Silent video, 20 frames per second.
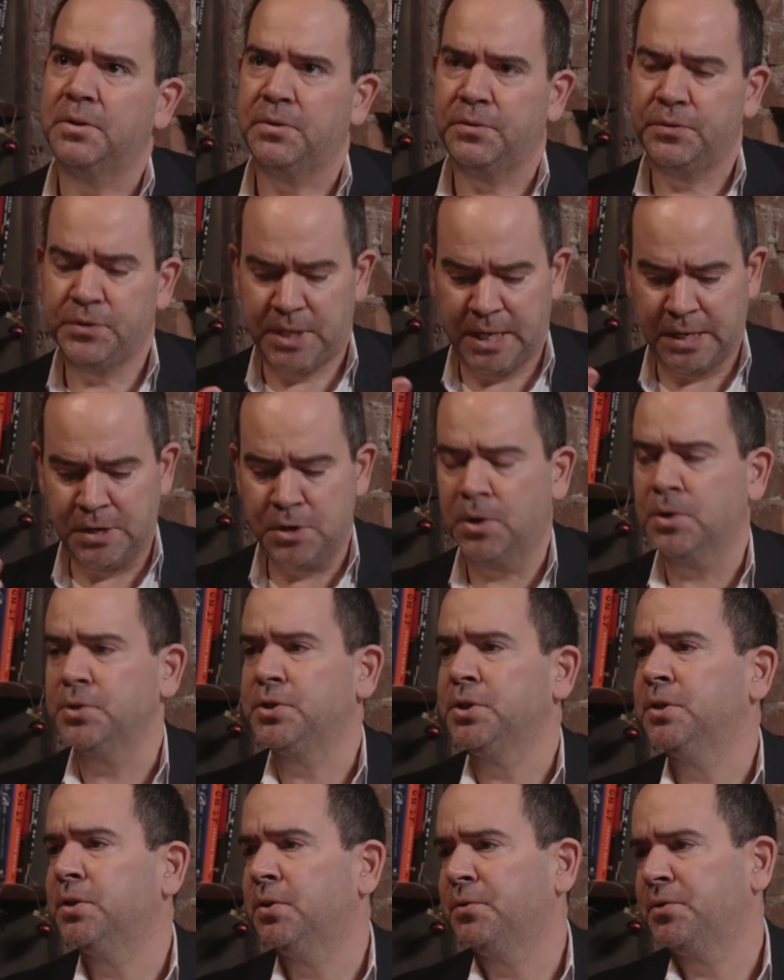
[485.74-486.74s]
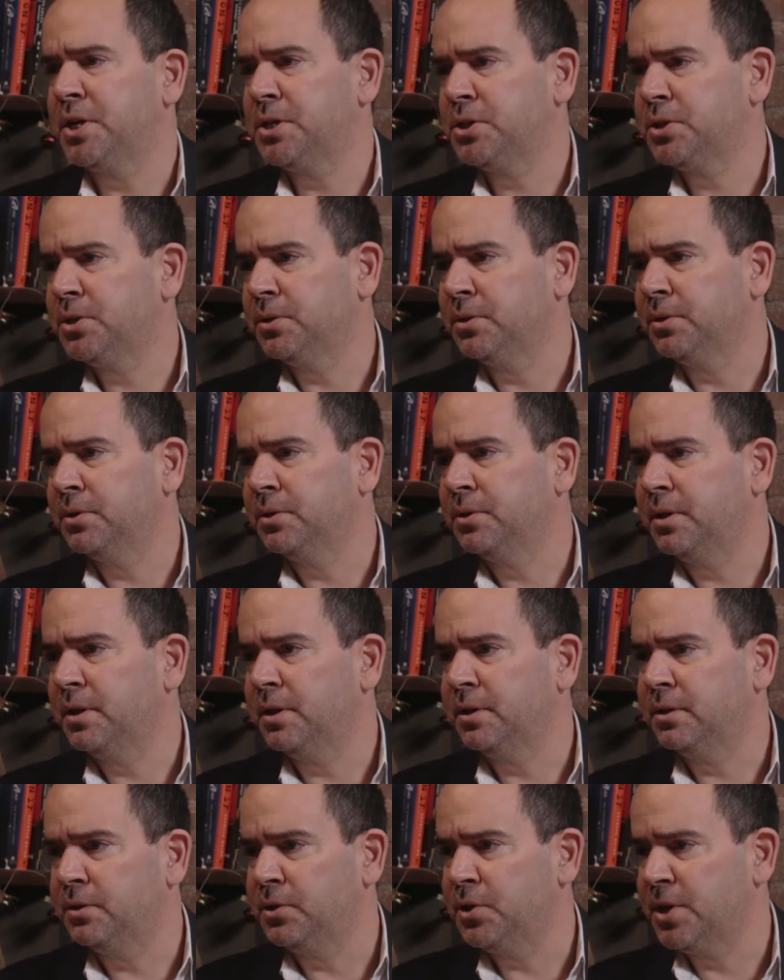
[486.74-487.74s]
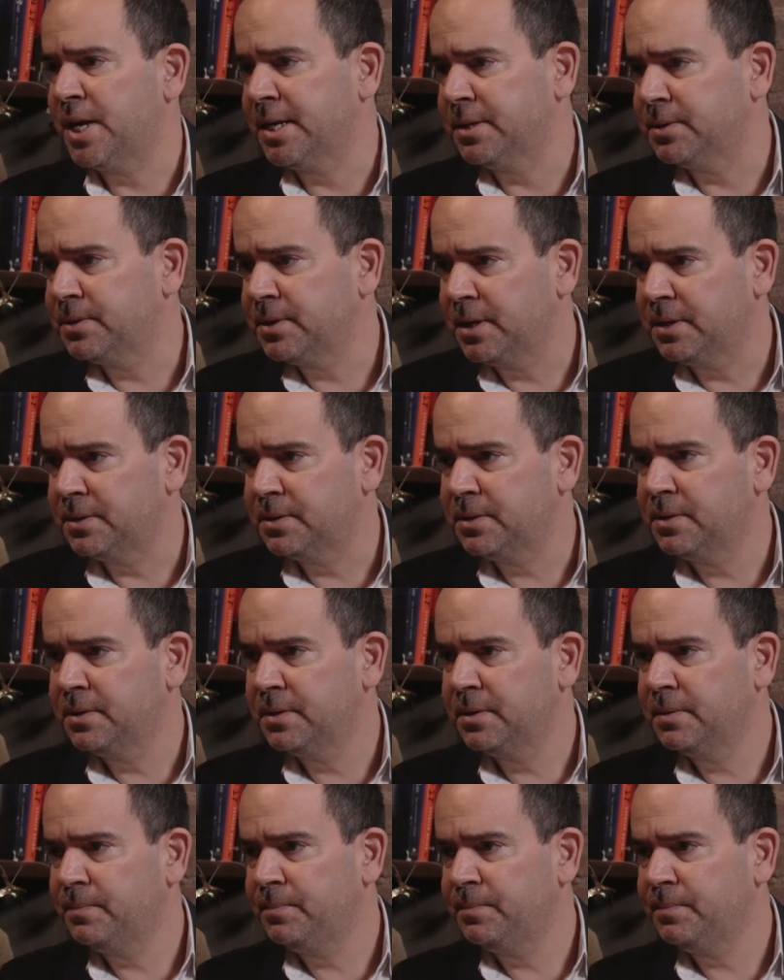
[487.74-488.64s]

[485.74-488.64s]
of technology innovation in the United States.